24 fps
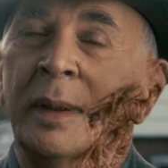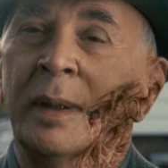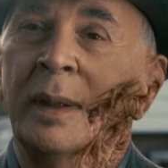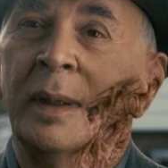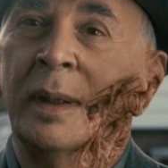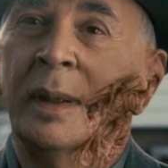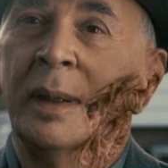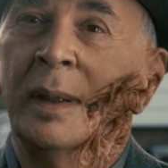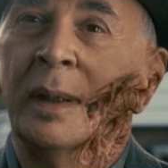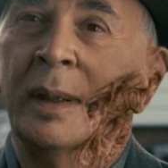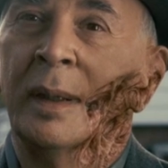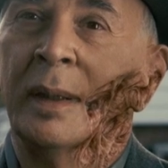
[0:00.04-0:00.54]

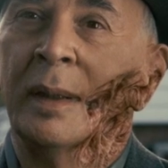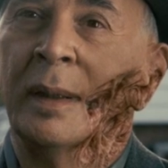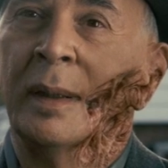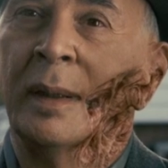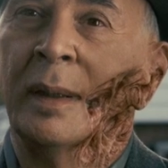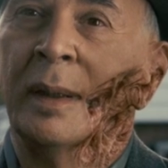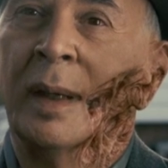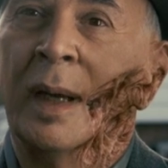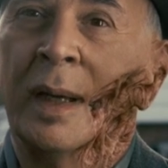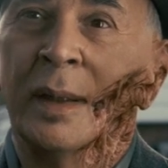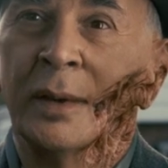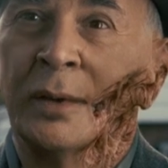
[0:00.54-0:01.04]
Hello,
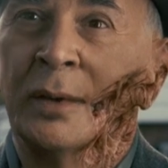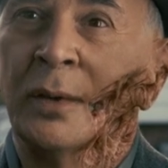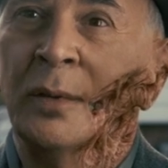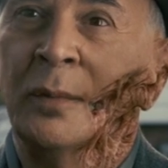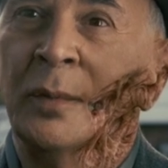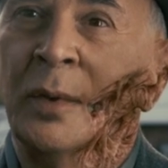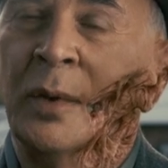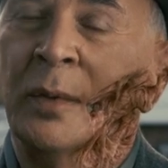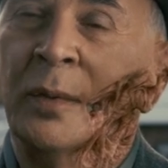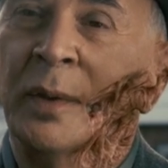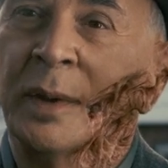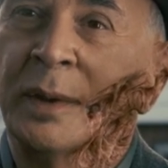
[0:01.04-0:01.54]
and welcome
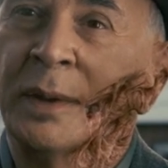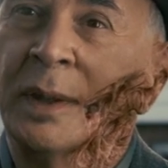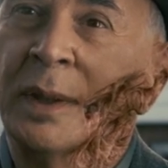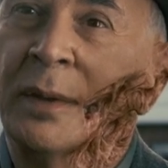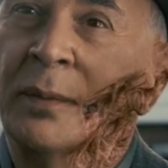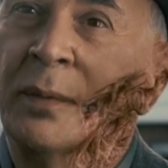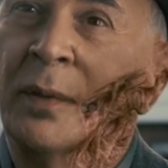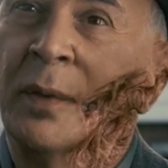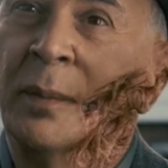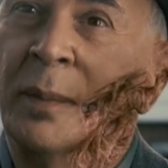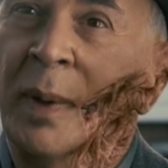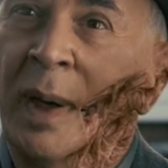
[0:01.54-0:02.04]
back to
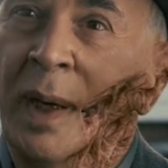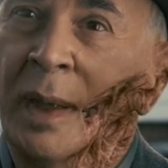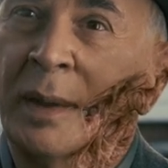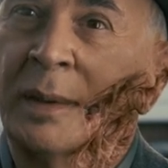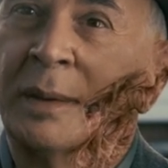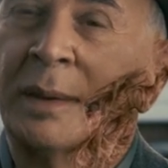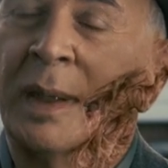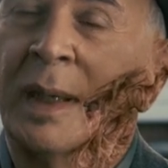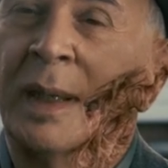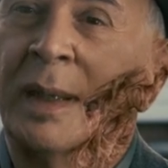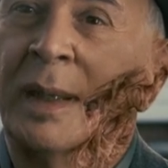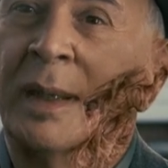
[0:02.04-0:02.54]
Storyline
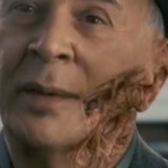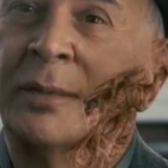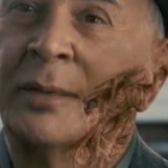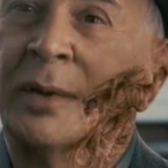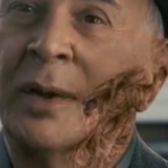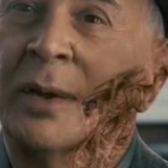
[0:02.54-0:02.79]
Recapped.